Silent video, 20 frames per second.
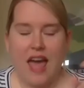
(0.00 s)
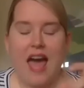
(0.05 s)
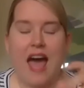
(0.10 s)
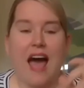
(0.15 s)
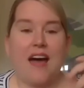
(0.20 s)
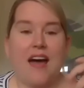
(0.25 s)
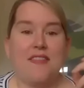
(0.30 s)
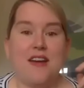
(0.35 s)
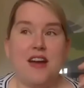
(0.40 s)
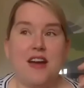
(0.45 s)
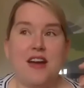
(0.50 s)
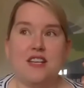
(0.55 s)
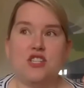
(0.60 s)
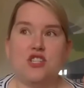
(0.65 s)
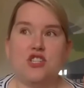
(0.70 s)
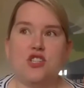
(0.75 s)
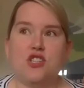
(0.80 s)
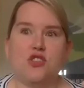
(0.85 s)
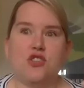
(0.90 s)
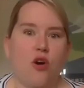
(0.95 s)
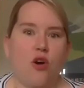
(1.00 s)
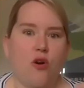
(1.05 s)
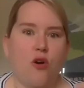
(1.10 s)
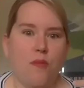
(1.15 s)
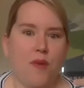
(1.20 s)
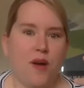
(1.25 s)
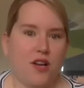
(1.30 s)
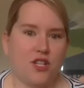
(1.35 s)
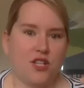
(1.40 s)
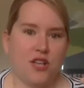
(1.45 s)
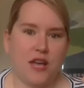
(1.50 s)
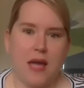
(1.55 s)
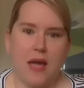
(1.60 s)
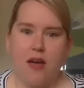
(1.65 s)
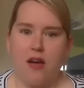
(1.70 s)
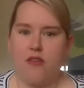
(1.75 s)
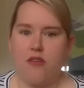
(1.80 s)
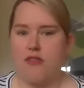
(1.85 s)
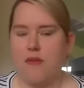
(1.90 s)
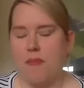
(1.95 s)
and there is so much, like,
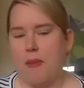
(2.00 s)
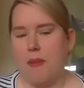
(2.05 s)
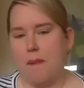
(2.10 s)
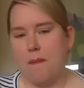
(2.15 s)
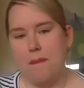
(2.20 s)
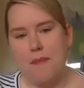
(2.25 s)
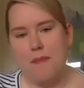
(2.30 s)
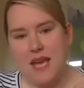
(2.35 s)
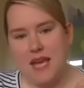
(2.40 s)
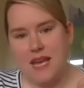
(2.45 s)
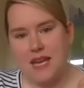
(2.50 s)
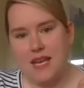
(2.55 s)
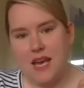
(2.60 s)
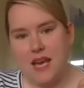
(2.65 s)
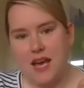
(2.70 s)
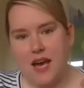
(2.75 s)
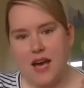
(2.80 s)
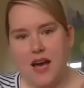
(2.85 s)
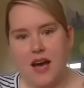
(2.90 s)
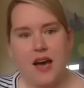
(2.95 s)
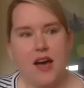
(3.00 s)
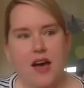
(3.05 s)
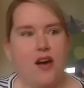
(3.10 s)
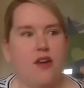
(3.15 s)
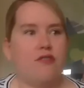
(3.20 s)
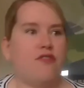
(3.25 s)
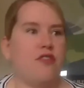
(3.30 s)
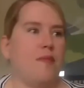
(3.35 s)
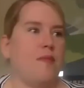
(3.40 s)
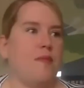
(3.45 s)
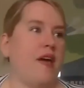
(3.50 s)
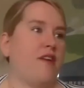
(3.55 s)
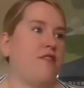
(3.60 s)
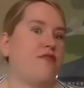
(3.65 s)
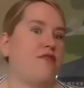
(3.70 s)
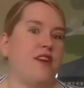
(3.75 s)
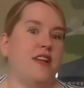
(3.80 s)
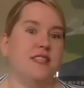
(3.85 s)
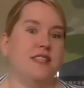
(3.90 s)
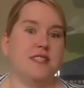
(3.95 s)
from the media, from like
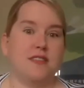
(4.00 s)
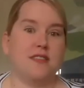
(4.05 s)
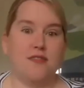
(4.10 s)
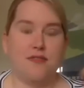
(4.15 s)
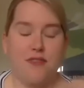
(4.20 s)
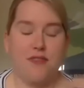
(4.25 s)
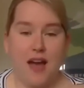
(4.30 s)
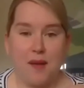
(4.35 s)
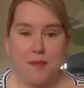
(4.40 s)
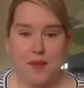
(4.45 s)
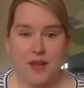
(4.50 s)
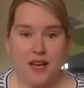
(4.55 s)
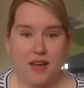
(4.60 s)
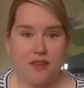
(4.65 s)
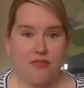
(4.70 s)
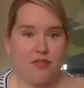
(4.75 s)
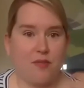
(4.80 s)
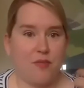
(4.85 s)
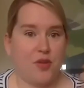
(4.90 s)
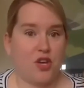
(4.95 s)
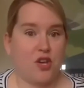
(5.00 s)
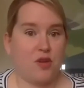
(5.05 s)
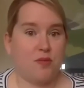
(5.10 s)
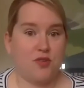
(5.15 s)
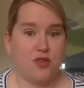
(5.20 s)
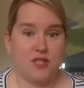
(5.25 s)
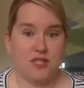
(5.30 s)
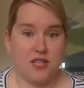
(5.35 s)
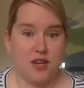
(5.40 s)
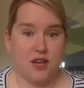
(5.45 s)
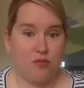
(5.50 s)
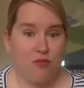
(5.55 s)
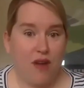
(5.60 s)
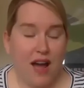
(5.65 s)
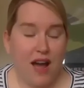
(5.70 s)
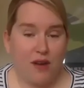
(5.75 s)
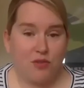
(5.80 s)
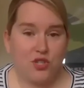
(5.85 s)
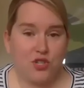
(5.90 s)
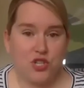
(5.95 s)
friends and family, from the community
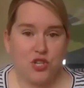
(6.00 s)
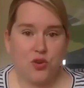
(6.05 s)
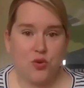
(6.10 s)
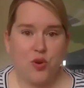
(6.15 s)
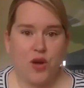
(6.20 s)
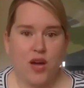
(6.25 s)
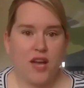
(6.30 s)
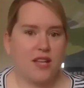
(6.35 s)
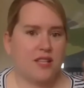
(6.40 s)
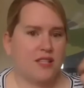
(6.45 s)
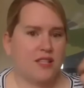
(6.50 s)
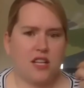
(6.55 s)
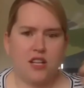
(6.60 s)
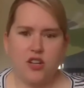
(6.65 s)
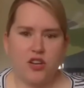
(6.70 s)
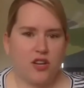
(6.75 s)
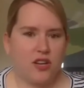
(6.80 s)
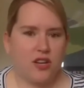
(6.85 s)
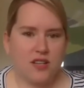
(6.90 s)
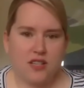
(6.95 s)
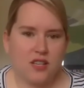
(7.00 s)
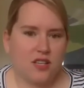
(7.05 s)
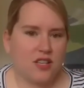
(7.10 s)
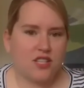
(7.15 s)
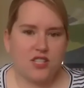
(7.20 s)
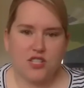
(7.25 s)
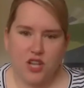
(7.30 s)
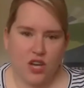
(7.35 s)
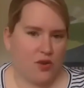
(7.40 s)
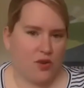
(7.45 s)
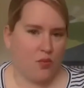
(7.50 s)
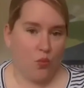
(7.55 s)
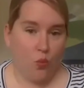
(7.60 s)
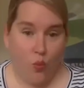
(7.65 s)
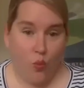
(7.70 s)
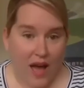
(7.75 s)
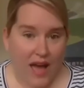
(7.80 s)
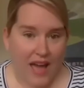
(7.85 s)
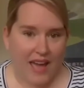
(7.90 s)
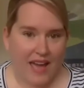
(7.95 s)
around you, to look in a certain
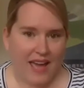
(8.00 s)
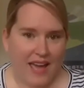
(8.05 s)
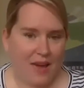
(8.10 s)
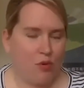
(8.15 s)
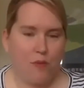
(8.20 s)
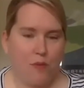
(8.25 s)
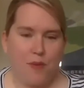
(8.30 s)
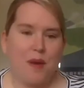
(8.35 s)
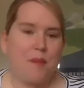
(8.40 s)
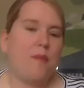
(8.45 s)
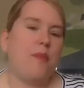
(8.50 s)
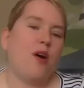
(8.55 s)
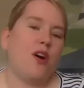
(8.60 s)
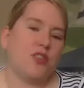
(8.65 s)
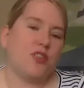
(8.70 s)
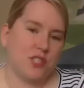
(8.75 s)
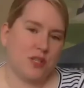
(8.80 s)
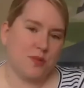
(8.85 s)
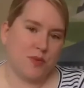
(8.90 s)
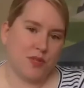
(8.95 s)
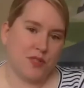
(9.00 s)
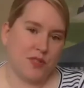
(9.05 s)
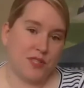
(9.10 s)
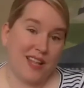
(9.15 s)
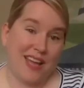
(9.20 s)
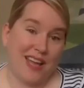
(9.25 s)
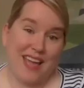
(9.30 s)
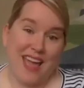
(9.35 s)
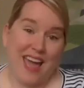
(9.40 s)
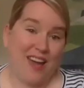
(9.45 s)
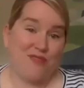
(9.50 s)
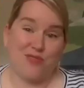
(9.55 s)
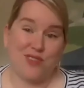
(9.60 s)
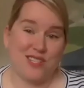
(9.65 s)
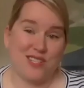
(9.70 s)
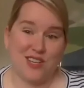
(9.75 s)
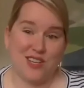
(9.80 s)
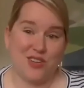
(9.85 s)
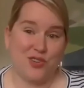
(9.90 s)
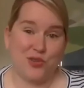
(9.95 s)
way. It would be impossible to like every
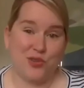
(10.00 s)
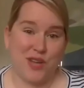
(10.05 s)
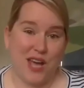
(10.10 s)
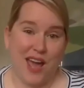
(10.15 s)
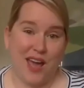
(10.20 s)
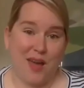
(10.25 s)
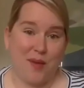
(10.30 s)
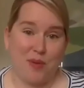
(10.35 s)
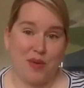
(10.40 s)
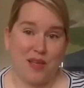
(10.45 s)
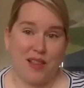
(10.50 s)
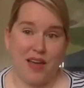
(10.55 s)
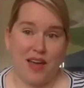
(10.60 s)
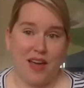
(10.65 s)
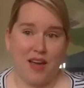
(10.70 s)
single day be like,